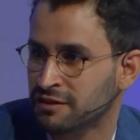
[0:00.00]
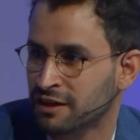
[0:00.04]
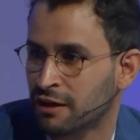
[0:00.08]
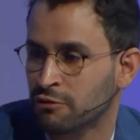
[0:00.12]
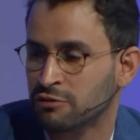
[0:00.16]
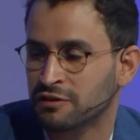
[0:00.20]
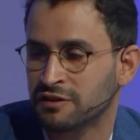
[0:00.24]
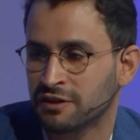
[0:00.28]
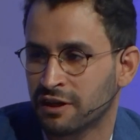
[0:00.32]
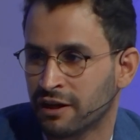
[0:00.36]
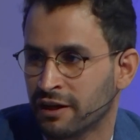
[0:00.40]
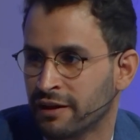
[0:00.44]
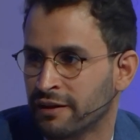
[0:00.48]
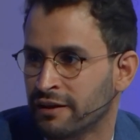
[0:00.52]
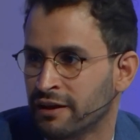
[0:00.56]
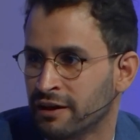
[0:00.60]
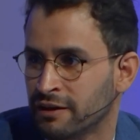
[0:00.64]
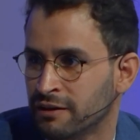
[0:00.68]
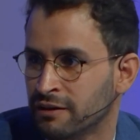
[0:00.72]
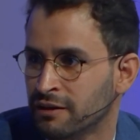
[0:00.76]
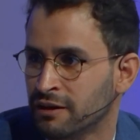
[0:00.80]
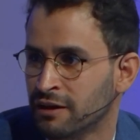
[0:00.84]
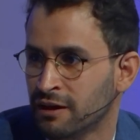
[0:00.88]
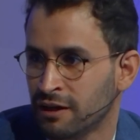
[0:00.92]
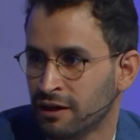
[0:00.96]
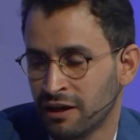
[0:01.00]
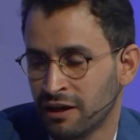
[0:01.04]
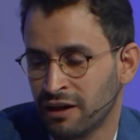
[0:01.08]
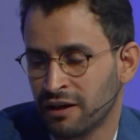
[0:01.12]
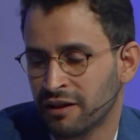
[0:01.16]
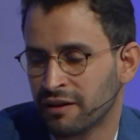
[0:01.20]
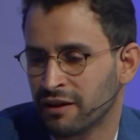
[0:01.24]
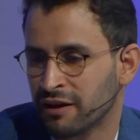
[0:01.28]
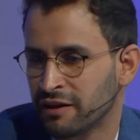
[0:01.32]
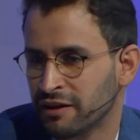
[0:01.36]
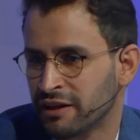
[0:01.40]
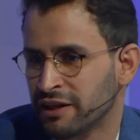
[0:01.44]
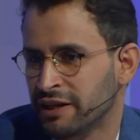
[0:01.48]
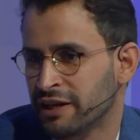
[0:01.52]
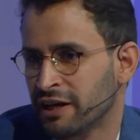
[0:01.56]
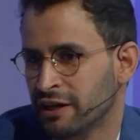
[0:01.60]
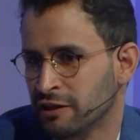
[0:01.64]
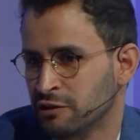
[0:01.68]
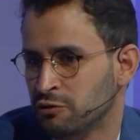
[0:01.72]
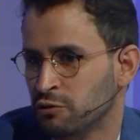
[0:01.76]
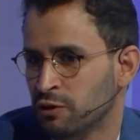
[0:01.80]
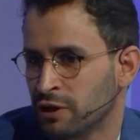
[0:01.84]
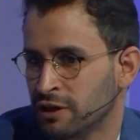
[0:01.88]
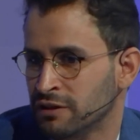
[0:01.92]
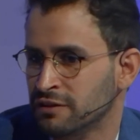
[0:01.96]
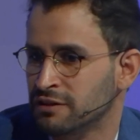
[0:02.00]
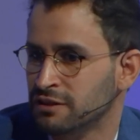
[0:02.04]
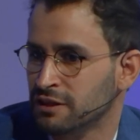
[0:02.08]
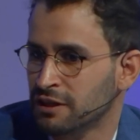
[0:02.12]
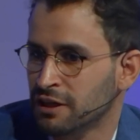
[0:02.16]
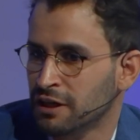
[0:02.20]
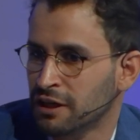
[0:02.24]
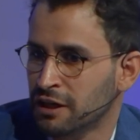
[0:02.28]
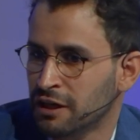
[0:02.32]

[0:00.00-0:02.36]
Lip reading: outside than the gateways.